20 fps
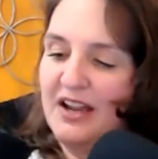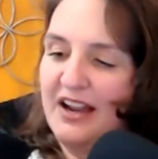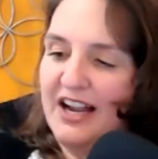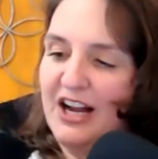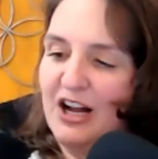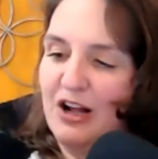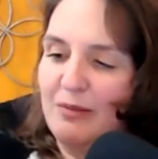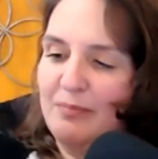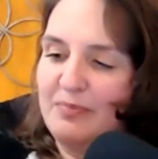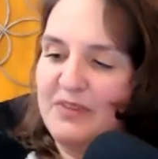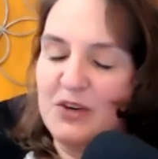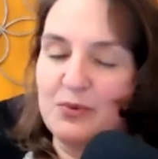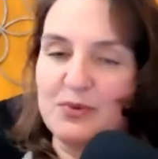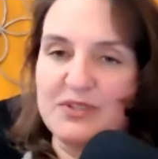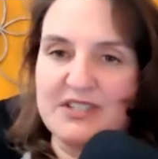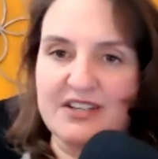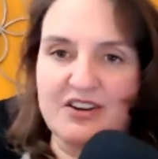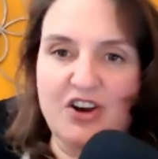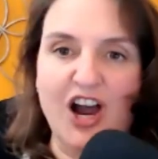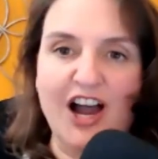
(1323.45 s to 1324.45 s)
um, it
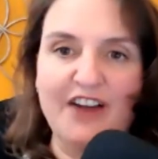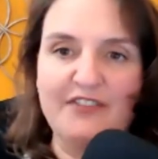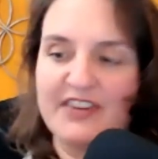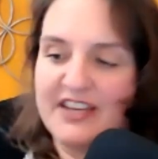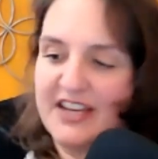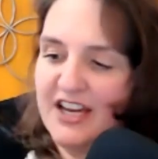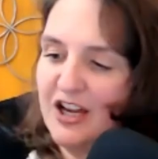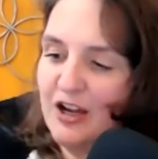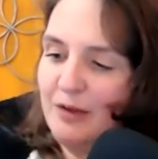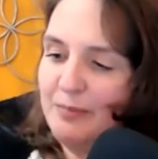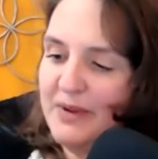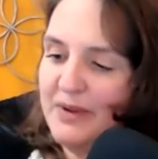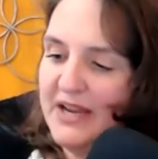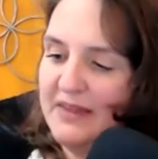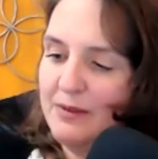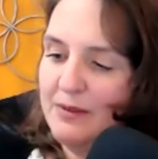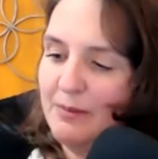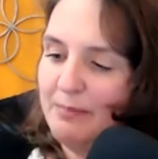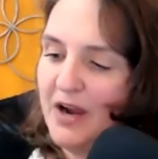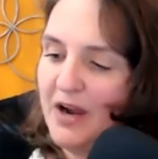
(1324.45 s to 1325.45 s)
was a coffee cup
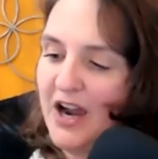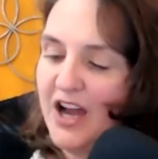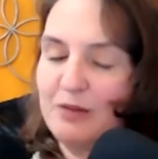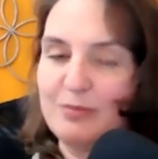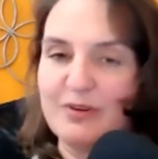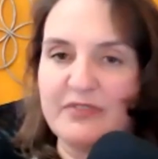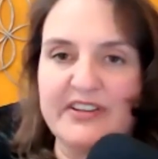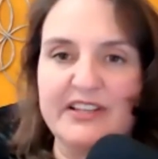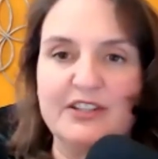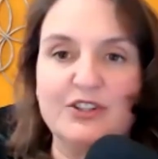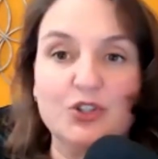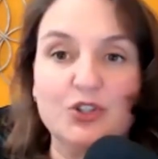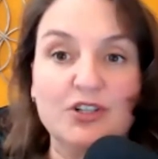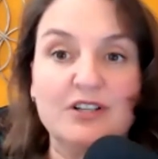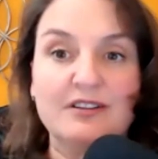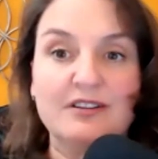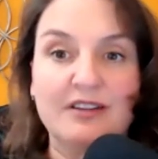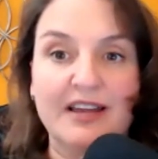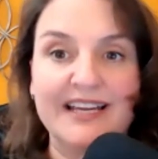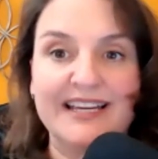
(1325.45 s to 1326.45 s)
and the bottom of it
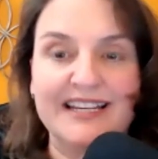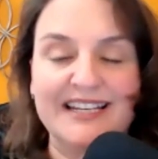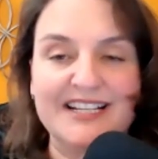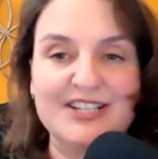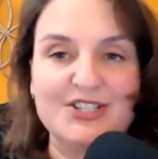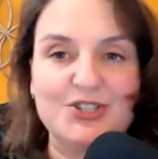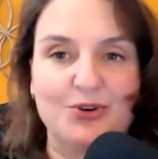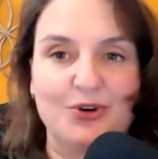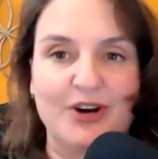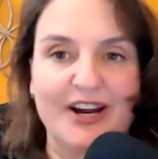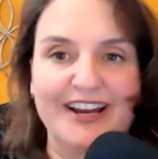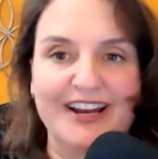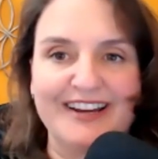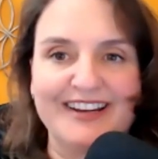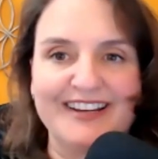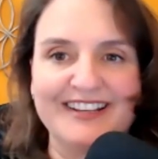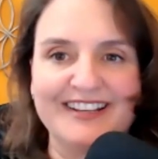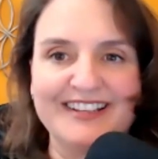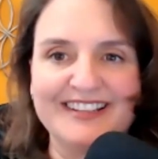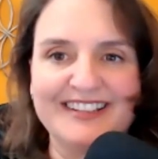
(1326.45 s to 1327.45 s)
looked like an Easter egg.